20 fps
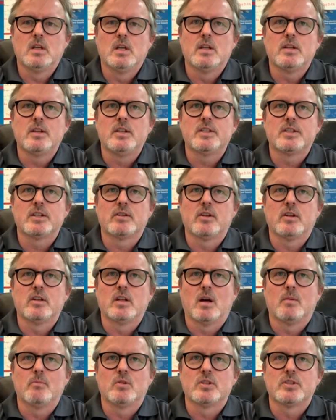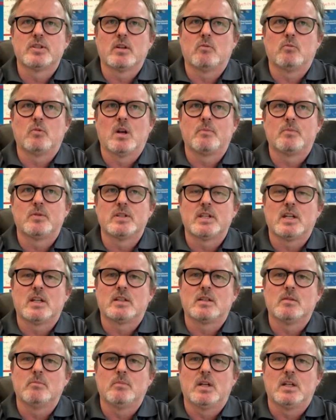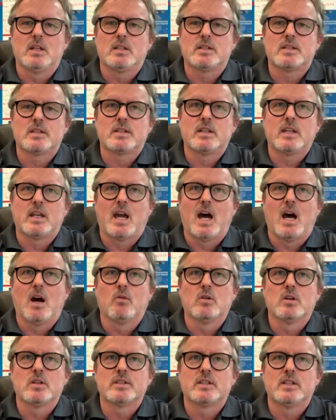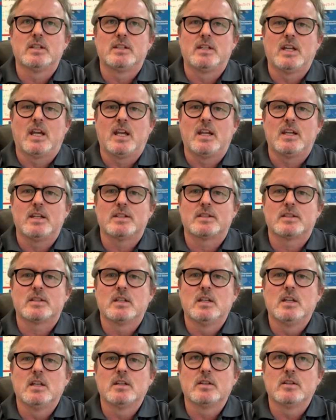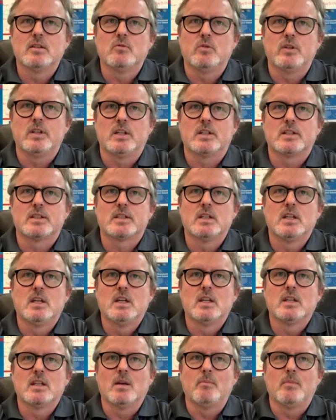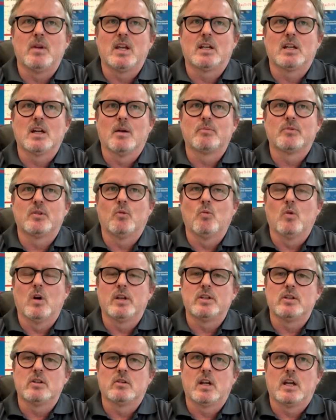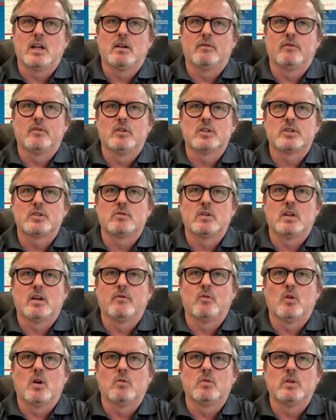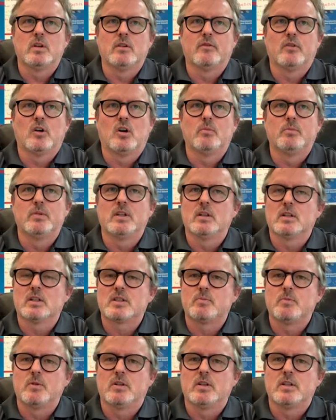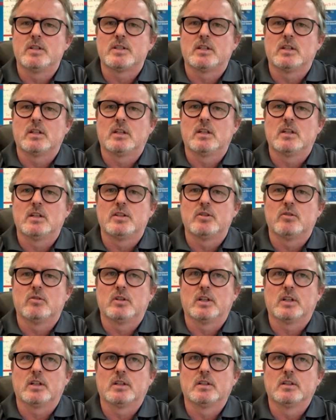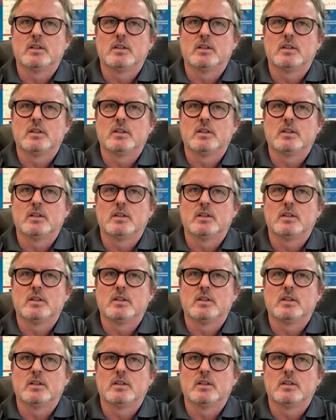These are the numbers that represent the minutes, the hours, the days, the weeks that make up the 1 year anniversary of what we have all been experiencing and enduring,